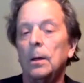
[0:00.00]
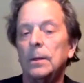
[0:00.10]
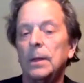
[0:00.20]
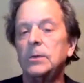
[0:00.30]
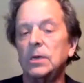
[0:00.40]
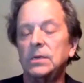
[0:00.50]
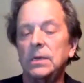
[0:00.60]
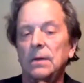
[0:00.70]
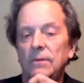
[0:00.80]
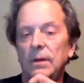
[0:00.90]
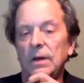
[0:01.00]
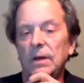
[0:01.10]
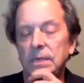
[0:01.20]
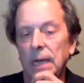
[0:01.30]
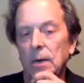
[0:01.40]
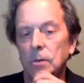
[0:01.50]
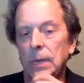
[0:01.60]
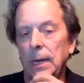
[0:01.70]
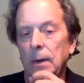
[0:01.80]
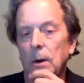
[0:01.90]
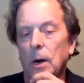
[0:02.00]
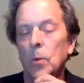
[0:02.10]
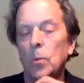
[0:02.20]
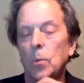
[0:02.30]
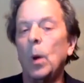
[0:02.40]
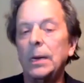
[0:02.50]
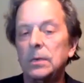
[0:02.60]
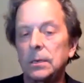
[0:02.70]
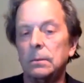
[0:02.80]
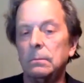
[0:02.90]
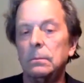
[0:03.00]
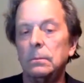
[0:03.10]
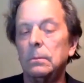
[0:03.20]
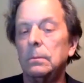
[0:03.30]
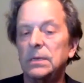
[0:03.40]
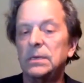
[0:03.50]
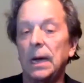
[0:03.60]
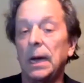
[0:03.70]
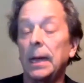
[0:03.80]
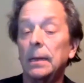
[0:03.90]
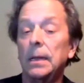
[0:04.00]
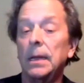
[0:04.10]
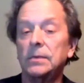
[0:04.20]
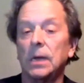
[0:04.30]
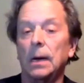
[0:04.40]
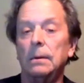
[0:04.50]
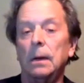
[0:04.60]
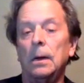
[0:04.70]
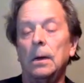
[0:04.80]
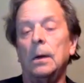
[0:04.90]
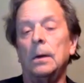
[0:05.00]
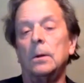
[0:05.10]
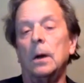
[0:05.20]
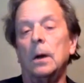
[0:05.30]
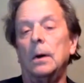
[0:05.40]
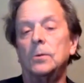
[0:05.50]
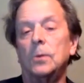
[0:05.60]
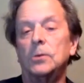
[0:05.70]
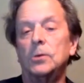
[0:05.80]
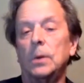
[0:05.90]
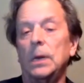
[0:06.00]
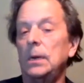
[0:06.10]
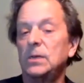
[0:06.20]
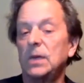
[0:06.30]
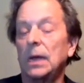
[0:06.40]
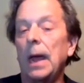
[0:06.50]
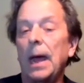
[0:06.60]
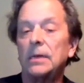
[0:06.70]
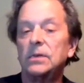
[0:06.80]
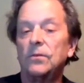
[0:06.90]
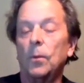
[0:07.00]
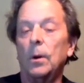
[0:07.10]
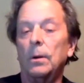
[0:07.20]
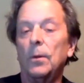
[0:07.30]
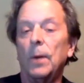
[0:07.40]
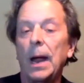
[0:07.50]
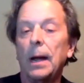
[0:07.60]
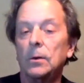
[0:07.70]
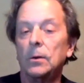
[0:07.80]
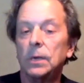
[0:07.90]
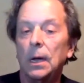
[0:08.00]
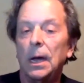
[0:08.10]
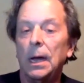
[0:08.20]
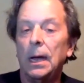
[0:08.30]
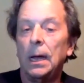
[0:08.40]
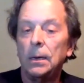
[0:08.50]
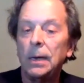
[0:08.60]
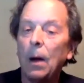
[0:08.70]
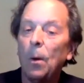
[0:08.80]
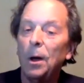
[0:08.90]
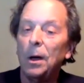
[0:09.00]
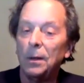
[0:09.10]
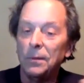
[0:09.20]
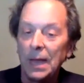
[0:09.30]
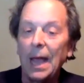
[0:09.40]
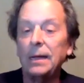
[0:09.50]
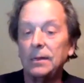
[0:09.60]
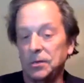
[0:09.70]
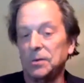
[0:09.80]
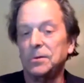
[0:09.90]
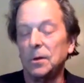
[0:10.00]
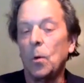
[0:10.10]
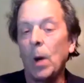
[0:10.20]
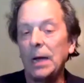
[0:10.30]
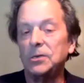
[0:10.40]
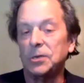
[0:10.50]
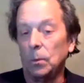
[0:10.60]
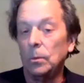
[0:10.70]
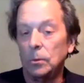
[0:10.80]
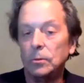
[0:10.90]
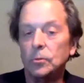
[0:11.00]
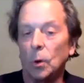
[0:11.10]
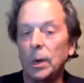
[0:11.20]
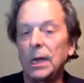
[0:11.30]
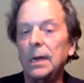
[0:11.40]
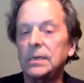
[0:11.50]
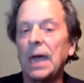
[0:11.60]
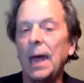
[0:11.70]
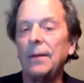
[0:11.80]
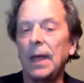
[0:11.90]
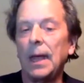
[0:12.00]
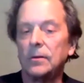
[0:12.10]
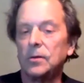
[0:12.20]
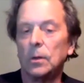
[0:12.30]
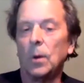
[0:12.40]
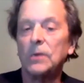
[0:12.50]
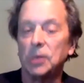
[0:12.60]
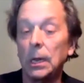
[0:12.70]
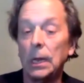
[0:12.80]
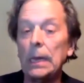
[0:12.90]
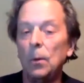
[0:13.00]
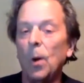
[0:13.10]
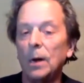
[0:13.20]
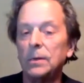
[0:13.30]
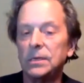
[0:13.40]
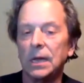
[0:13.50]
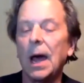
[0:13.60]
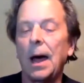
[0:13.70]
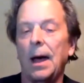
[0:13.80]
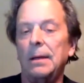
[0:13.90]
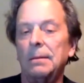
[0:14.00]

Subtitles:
The HSC investigator, Dan Hardway, went to the CIA liaison, George Joe Edis, and asked for the records. Now, the answer to the question, Joe Edis had the answer to the question. He was the guy.